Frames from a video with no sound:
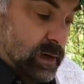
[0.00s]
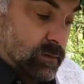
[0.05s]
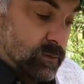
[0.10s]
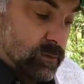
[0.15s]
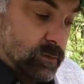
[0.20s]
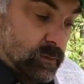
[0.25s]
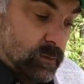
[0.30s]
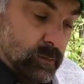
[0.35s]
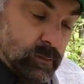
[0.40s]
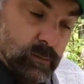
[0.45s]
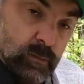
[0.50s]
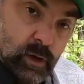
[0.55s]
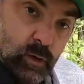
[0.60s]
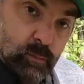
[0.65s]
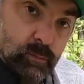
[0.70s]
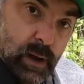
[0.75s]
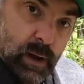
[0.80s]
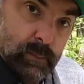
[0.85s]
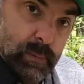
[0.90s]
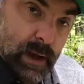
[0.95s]
of
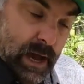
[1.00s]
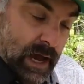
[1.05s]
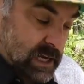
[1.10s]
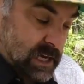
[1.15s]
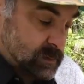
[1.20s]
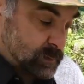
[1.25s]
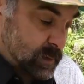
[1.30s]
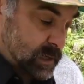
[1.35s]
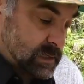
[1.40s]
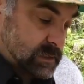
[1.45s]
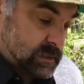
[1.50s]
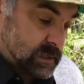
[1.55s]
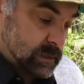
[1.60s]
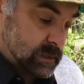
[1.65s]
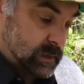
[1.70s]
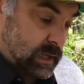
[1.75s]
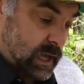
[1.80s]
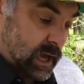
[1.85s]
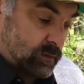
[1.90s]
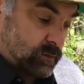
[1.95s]
my pack space to
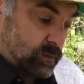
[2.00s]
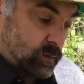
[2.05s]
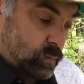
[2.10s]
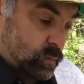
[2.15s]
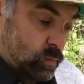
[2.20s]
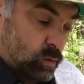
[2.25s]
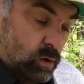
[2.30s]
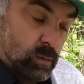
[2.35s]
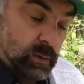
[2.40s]
have warm